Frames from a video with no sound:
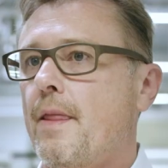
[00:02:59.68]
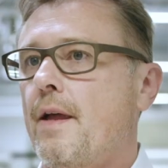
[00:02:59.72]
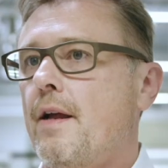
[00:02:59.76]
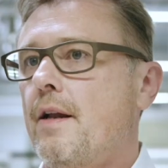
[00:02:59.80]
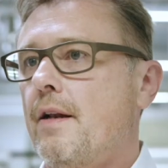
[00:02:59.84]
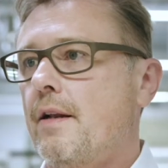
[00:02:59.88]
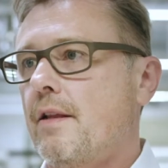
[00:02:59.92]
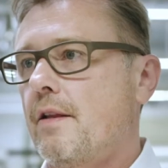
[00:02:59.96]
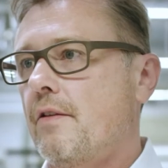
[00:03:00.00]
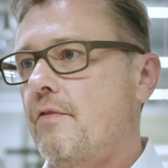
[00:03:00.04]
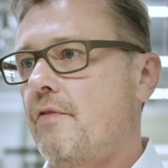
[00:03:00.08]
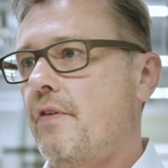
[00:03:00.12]

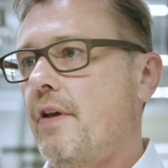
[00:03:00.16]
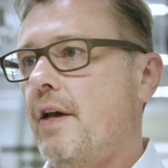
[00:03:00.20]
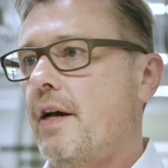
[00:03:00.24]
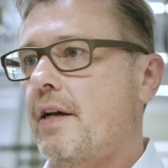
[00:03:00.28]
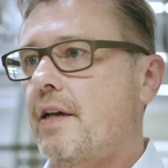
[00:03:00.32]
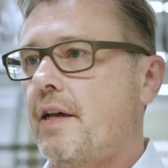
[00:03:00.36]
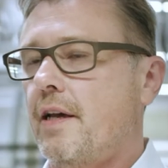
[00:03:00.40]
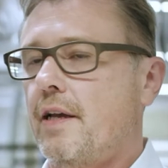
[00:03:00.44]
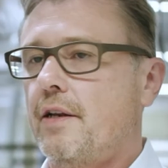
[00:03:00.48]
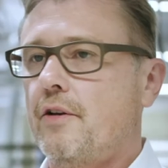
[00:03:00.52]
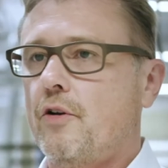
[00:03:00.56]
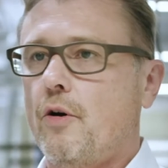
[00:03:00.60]
We
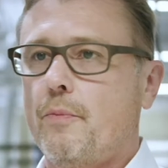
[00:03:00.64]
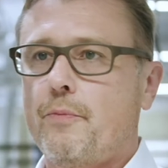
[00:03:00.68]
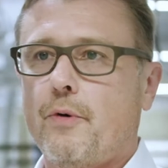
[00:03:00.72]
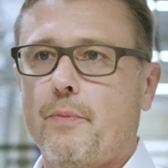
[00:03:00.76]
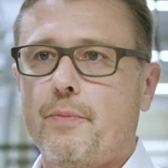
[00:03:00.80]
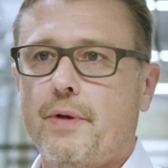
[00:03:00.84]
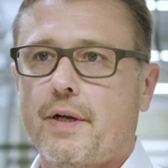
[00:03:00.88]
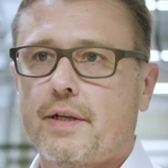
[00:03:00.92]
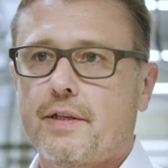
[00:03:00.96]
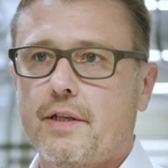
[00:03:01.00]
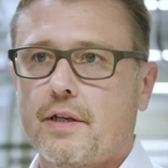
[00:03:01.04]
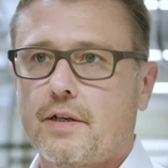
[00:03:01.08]
detect whether
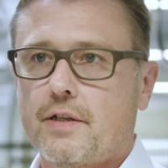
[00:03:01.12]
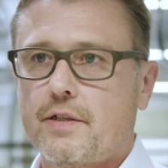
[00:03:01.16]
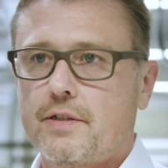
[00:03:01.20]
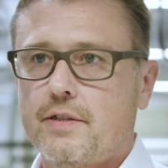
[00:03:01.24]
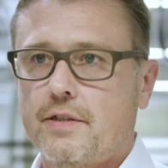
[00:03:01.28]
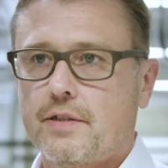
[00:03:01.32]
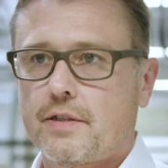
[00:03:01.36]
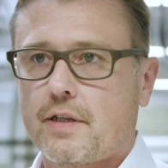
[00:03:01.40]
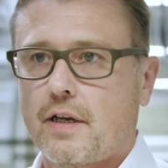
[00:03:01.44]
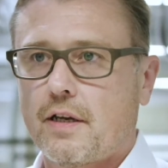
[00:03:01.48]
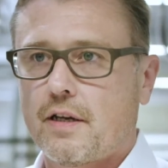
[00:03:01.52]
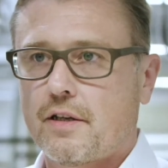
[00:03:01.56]
objects have
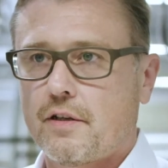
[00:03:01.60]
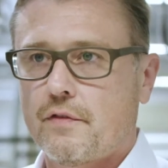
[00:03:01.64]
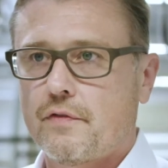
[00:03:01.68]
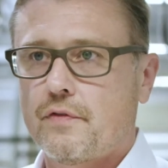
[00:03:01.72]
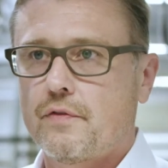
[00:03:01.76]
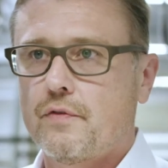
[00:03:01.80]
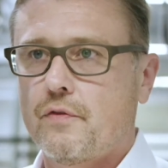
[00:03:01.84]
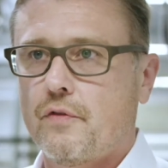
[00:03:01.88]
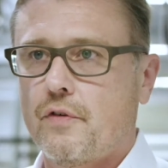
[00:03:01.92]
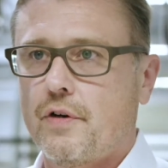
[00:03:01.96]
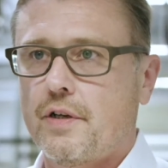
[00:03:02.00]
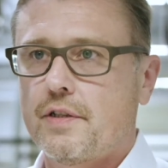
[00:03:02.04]
been
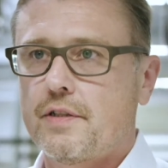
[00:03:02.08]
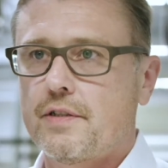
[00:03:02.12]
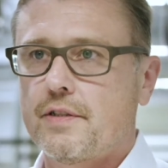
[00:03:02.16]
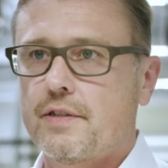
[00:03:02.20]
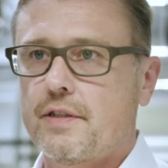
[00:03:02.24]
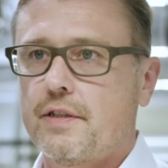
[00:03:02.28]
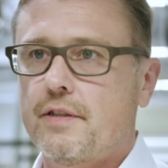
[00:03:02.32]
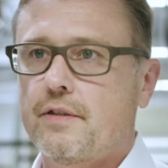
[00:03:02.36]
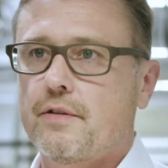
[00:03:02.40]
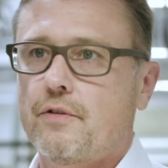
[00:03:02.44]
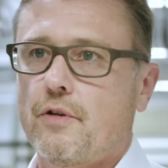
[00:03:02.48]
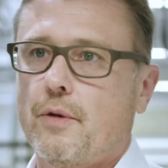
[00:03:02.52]
correctly
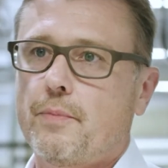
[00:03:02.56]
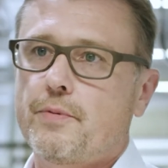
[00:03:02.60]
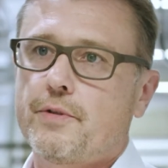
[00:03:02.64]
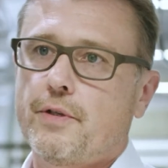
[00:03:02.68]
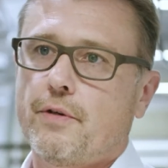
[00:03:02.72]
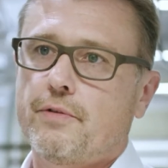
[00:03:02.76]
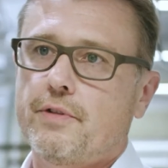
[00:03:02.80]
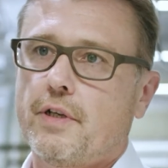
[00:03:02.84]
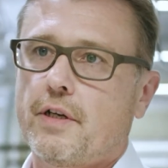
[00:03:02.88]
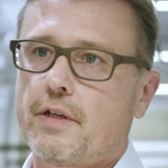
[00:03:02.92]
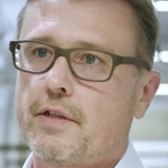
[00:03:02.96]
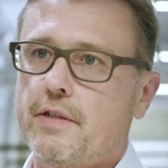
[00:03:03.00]
gripped
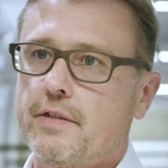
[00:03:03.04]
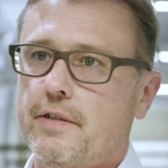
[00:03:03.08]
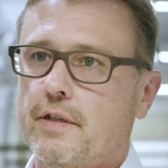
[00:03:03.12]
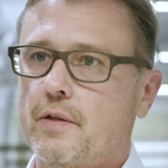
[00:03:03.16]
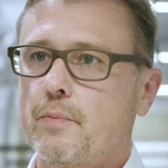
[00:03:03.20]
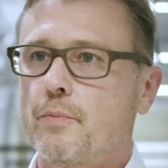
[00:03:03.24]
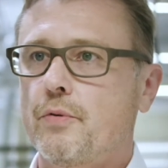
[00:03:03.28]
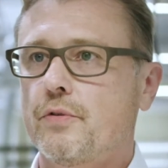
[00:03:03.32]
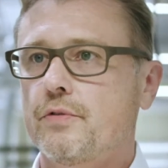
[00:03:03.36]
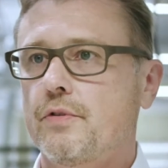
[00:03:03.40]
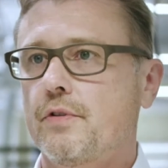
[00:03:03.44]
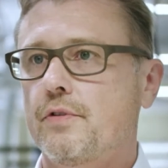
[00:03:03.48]
and whether they
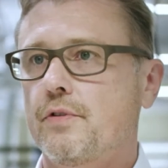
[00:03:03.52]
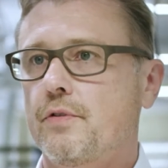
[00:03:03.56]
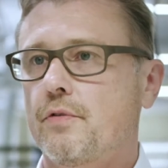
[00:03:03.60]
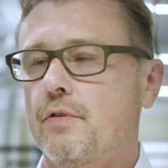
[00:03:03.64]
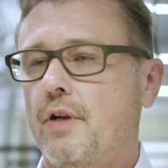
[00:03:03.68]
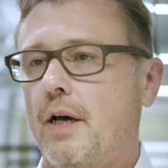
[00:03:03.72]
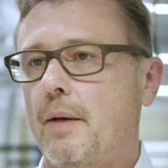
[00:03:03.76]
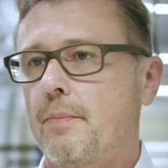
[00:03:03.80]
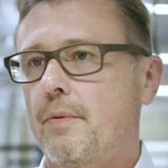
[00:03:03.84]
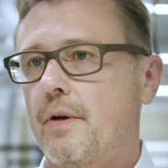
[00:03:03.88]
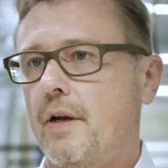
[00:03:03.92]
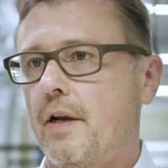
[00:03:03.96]
have been
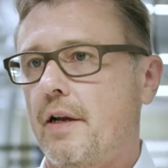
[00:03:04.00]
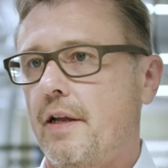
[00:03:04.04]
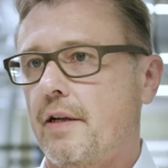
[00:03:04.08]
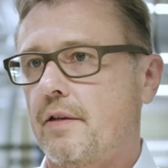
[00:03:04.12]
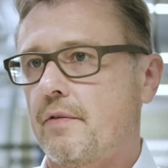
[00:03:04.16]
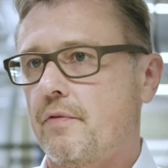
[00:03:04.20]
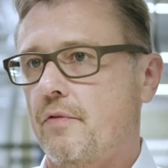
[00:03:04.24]
placed at the